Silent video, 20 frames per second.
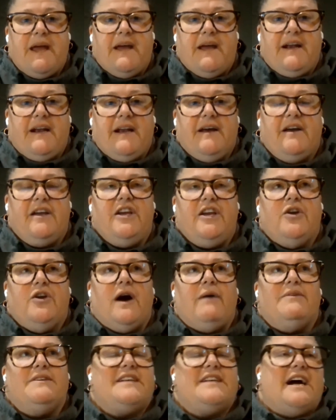And,
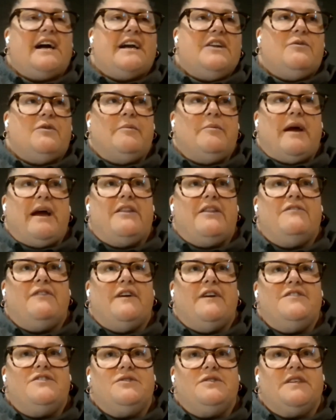I was talking to one of my other
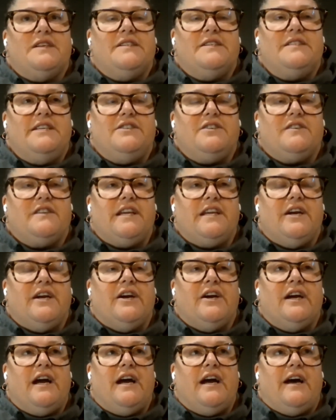friends who's a teacher of the
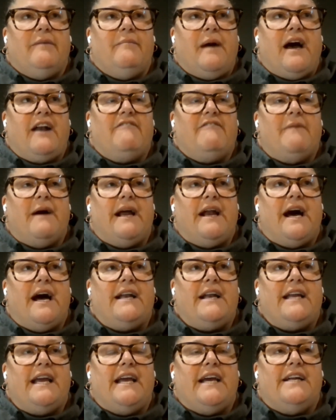year out of
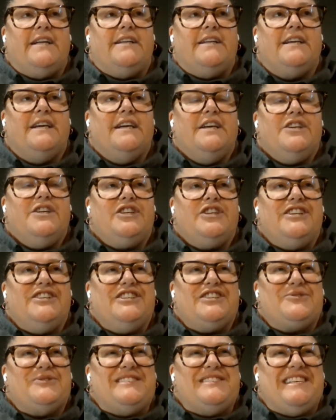Minot, and she had
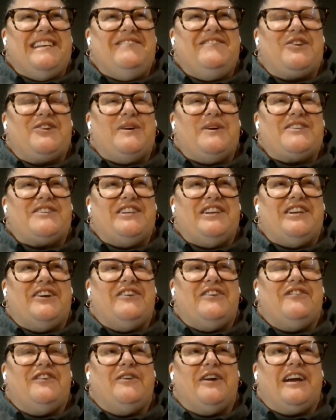just received a
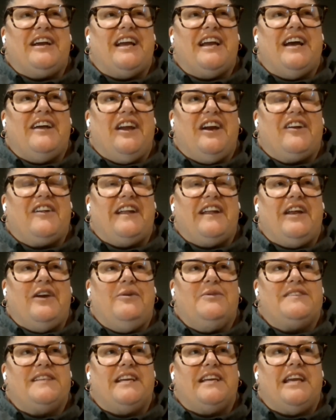questionnaire for a young lady
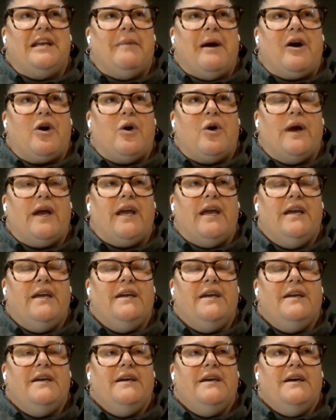who was thinking about going,
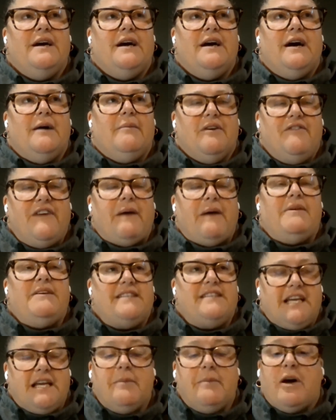her
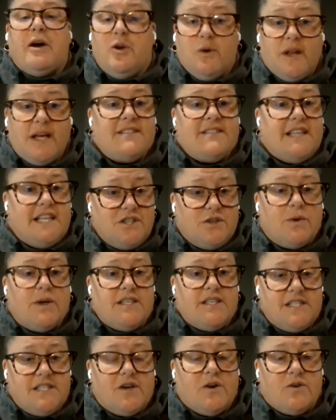family's thinking about utilizing that
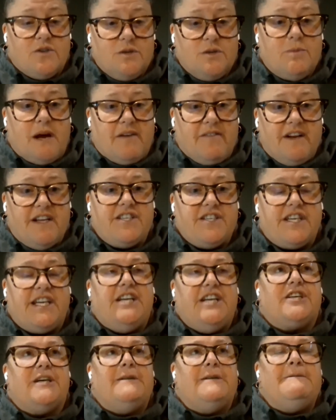choice to go to private
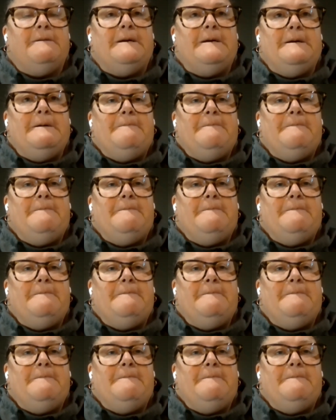education.